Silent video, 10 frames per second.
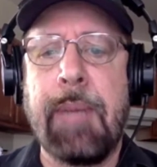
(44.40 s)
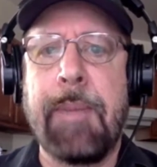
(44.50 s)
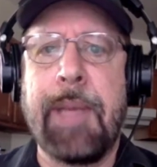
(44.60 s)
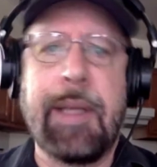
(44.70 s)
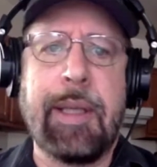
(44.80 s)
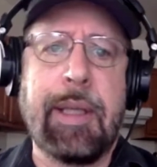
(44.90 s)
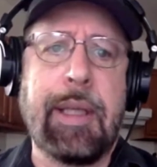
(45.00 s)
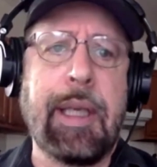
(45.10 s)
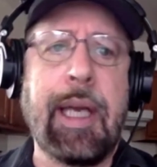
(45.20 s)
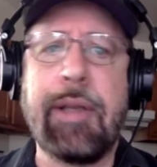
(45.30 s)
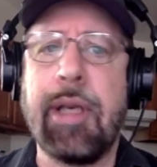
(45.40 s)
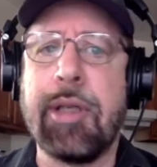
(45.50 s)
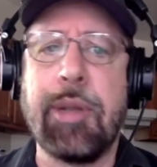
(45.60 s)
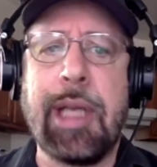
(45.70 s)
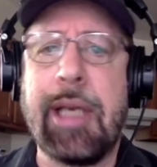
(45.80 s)
But I talk
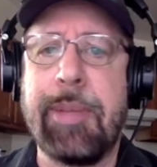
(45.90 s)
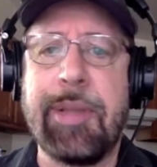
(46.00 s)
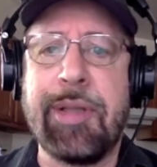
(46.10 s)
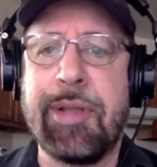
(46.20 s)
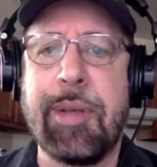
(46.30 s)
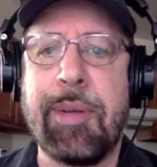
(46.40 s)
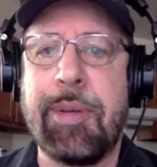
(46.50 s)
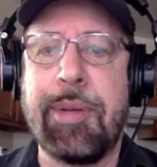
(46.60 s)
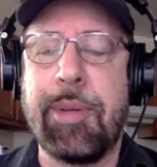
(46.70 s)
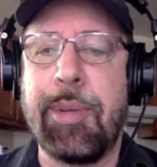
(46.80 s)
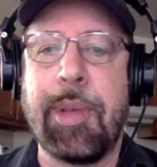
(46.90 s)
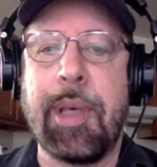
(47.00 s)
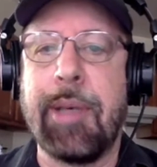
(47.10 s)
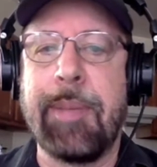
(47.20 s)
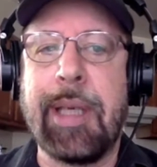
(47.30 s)
to a lot of business owners who
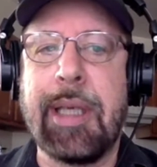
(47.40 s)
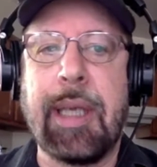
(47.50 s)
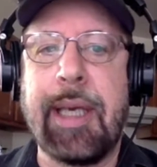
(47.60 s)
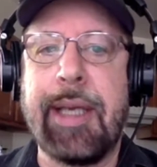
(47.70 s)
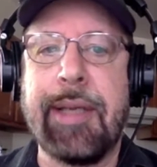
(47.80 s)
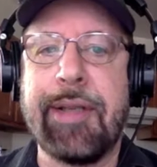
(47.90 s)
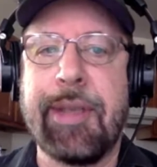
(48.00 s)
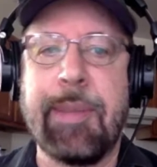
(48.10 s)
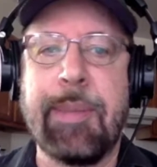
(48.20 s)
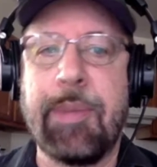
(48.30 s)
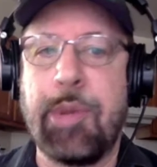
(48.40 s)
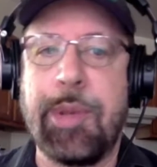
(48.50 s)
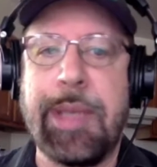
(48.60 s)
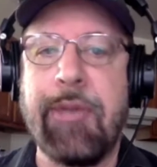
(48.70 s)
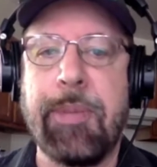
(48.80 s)
aren't my clients, some who will
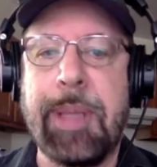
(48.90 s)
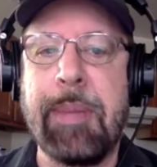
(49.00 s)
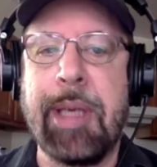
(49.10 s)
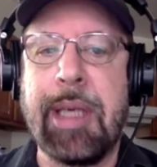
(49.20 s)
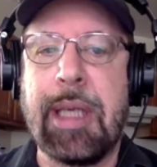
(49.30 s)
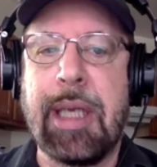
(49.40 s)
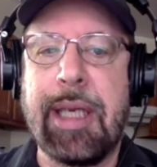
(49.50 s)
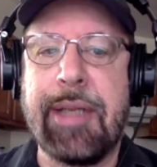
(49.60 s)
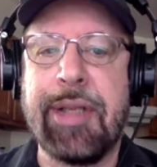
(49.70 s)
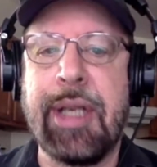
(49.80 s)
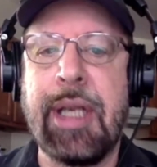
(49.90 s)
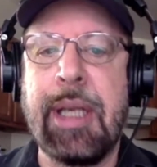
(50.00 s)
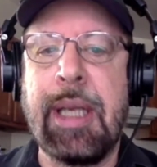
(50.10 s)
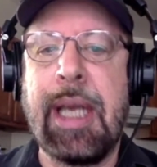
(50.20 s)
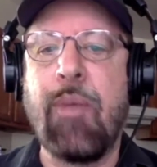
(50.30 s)
never be my clients.
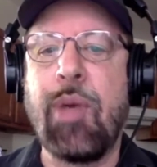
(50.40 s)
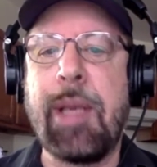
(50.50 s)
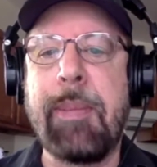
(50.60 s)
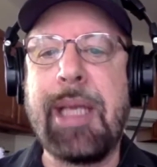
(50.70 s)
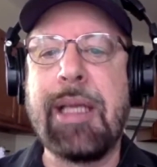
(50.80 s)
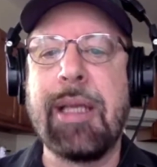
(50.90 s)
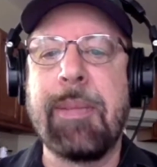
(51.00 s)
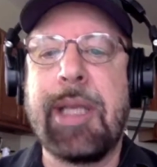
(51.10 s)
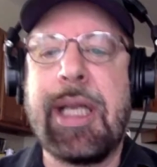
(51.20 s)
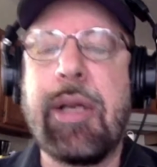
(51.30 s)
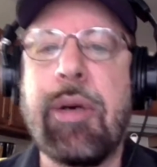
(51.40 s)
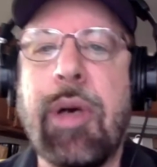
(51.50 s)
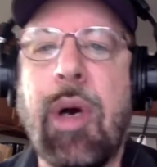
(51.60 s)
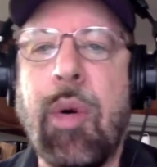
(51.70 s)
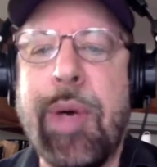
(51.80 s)
And when I meet them and they don't
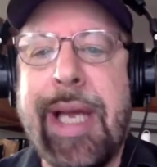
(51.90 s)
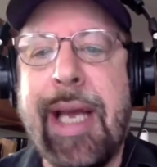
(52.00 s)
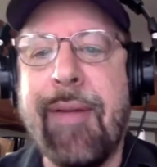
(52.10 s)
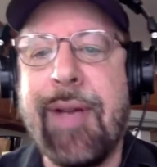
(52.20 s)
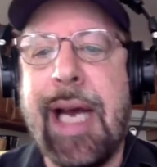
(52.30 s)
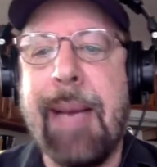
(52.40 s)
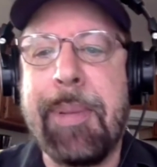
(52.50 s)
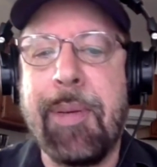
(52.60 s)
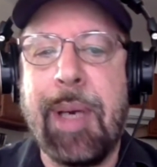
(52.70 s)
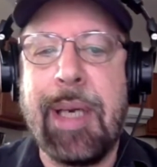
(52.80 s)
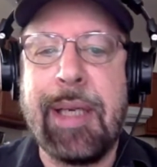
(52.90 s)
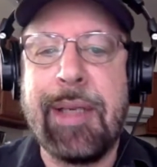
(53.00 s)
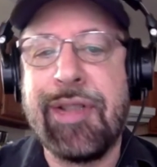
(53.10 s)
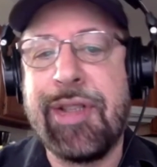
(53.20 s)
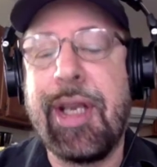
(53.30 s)
already have copywriting
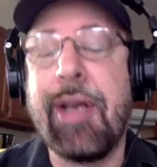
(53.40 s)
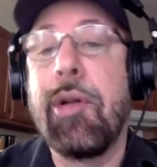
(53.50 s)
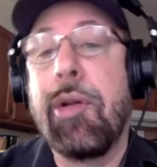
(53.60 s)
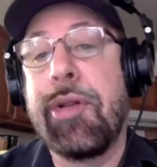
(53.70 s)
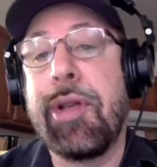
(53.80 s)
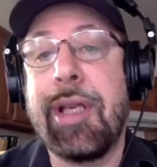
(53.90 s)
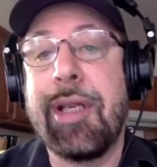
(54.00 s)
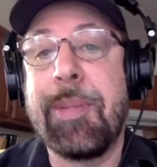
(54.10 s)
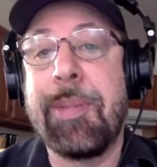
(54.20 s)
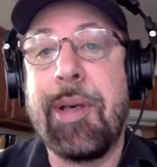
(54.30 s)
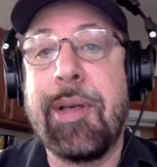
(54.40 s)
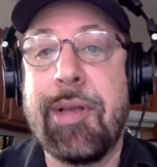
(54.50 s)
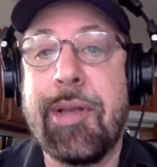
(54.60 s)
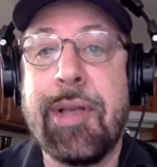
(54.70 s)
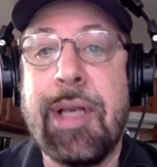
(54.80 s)
skills and
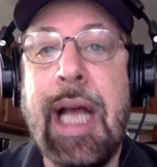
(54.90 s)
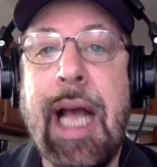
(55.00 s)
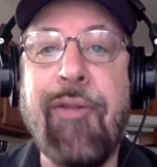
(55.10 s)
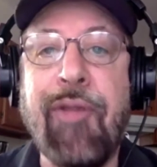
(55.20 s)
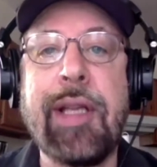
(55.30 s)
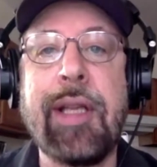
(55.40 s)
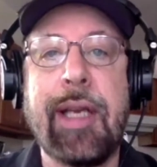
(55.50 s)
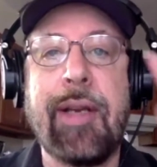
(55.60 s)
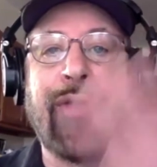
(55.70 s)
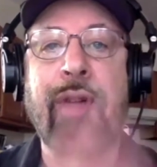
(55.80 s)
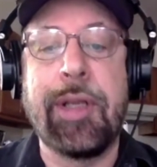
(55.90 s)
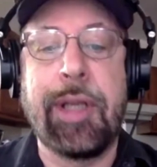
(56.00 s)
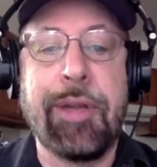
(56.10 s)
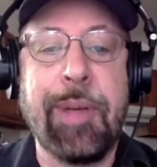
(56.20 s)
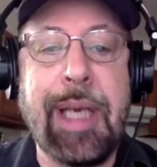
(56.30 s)
experiences, I find they fall into
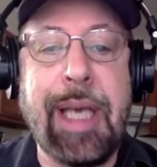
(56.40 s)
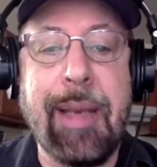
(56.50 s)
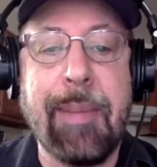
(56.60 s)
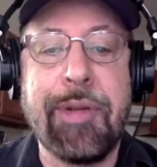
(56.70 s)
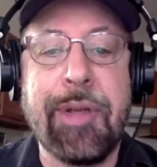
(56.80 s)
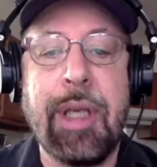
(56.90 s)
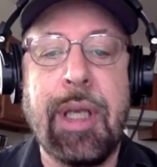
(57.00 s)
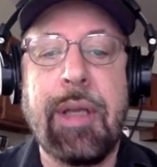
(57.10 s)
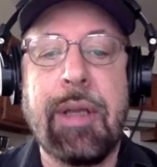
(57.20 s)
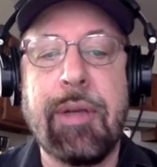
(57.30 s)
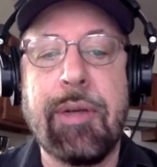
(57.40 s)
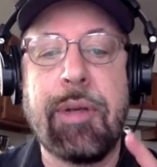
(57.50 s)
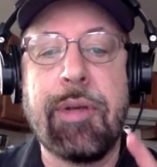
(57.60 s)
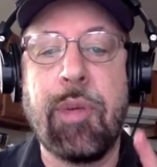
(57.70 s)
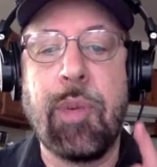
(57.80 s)
three camps. There's
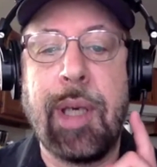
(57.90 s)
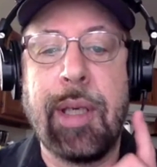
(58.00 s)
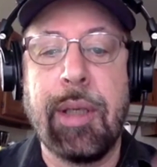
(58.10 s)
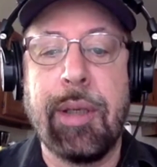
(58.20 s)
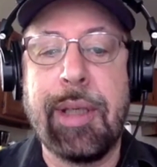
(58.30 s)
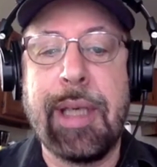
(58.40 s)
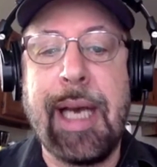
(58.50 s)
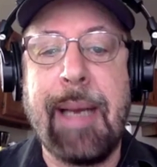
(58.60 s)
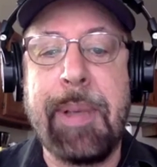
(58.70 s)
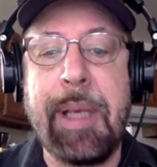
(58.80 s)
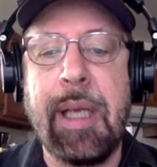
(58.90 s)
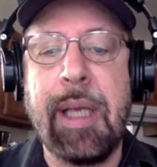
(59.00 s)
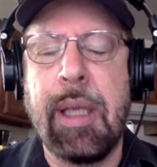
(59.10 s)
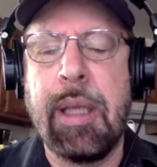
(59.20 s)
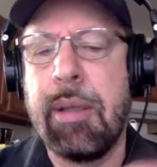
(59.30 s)
those who want to learn copy,
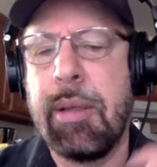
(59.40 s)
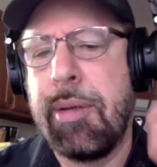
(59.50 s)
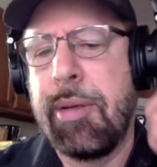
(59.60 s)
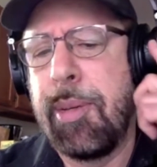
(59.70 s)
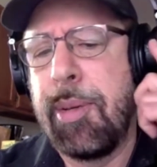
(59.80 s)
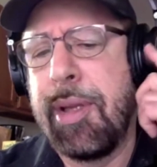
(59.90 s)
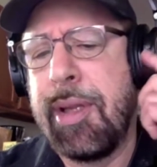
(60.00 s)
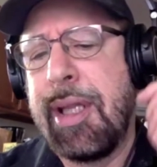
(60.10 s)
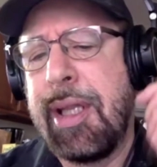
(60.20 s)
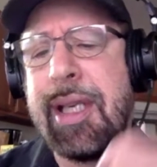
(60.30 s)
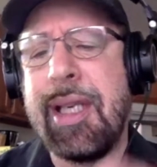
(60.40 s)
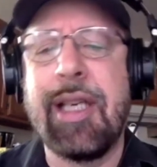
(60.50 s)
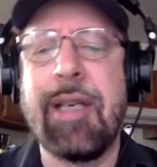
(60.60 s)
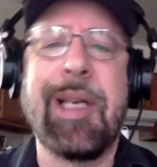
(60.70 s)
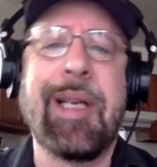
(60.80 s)
those who are thinking
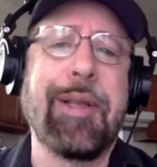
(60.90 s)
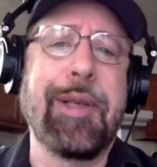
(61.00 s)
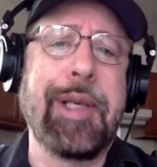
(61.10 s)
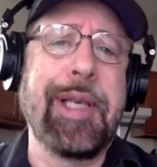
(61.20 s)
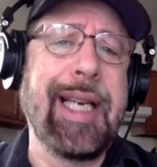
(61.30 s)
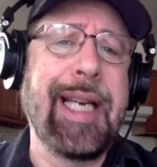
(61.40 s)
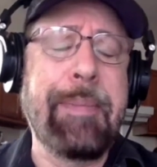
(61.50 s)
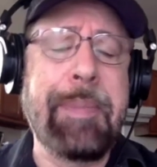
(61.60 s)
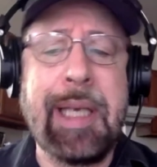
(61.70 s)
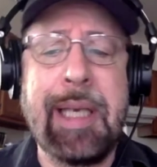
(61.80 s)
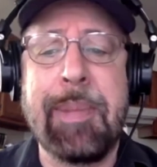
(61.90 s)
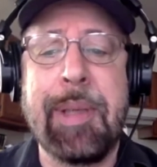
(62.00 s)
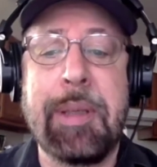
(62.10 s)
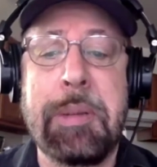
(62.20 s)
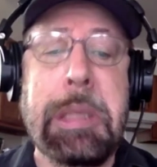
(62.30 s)
about learning copy but
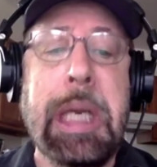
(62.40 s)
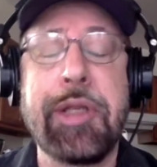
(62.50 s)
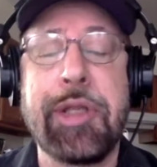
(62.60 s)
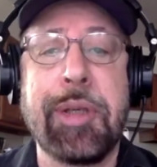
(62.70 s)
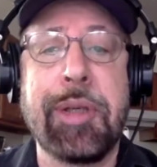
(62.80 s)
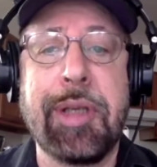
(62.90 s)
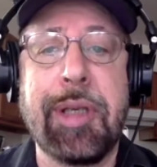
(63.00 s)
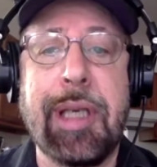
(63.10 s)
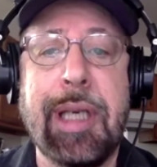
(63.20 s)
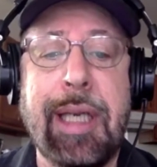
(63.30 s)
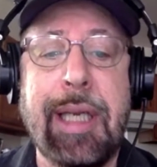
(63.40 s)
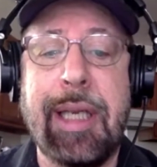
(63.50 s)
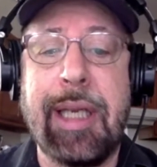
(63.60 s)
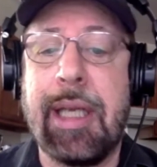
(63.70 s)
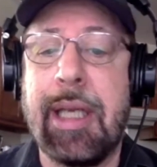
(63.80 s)
not sure it's a good
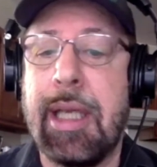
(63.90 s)
idea,